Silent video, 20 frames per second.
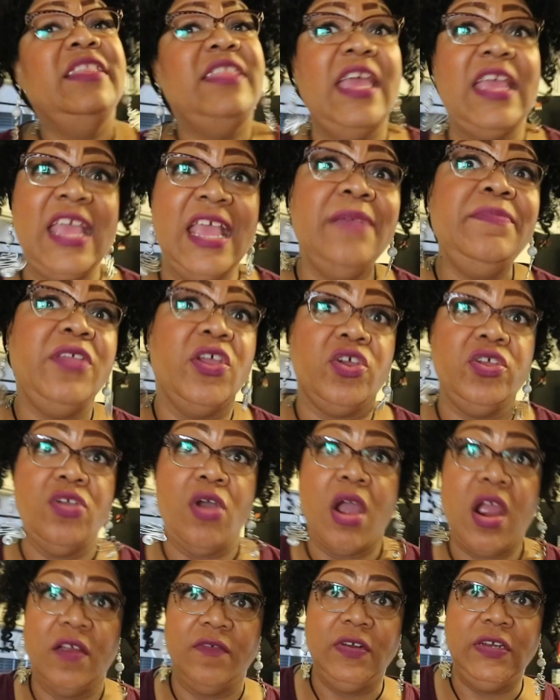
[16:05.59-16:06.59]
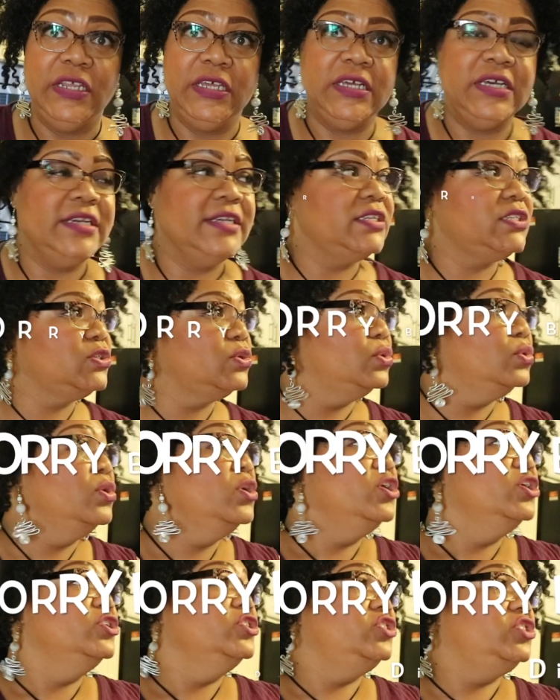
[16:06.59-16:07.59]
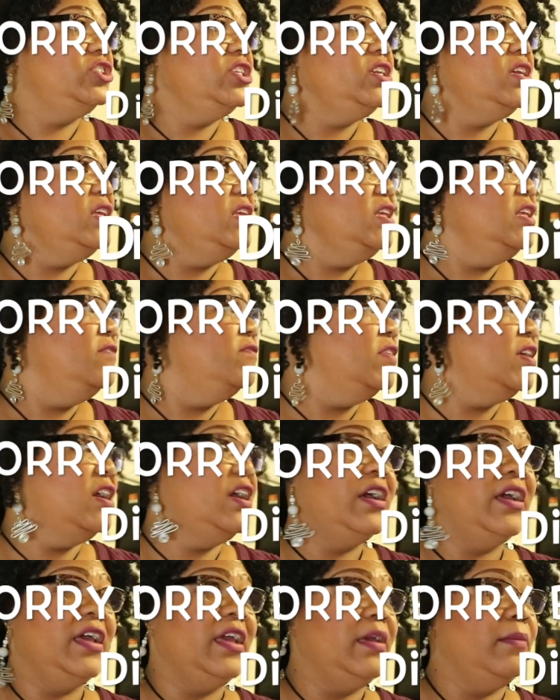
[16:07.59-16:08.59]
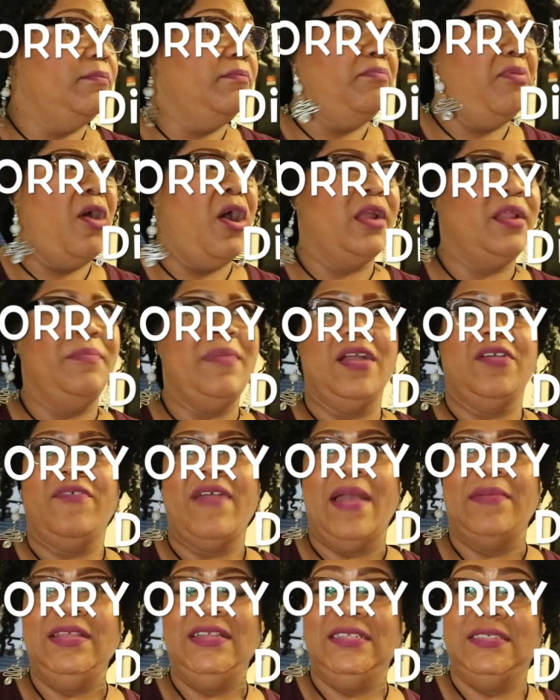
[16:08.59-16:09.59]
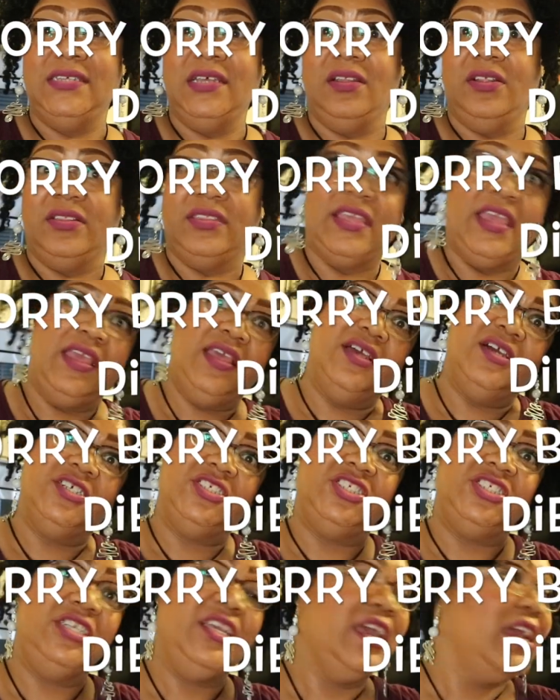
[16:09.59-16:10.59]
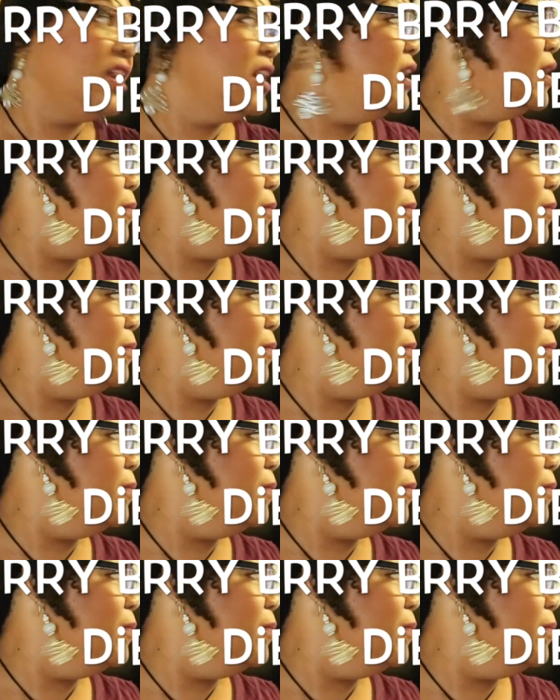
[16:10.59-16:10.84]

They keep their yard really good. So she even cut part of my grass. I need to tell her thank you. She had